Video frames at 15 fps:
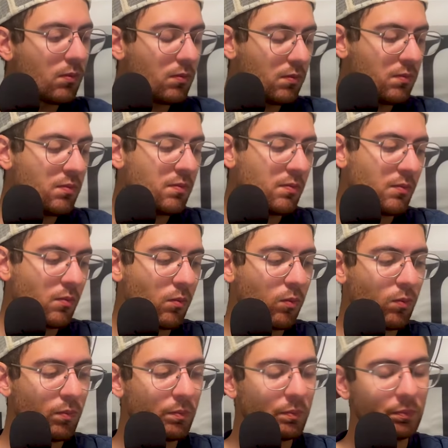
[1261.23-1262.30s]
I
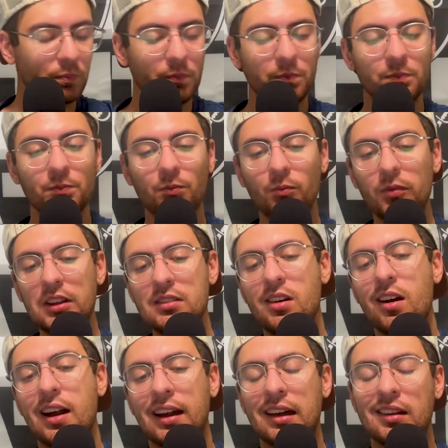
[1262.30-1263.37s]

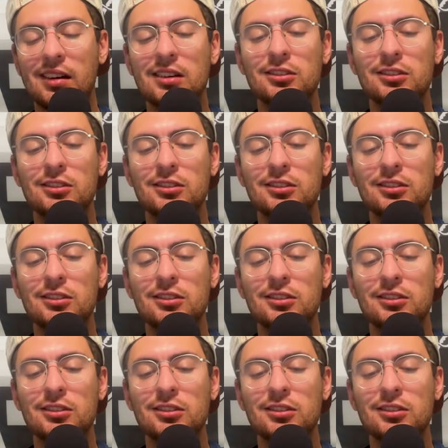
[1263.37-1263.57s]
got an ice